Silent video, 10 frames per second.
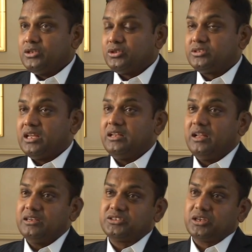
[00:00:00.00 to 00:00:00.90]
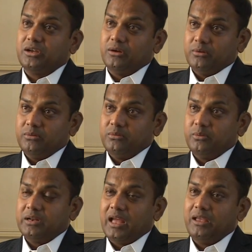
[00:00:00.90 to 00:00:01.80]
So 10 years ago,
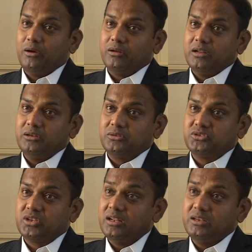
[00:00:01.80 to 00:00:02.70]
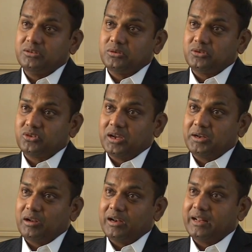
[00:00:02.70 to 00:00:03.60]
when I got into studying
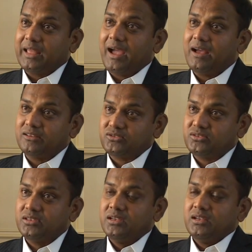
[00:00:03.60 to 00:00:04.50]
tocotrienol and I asked,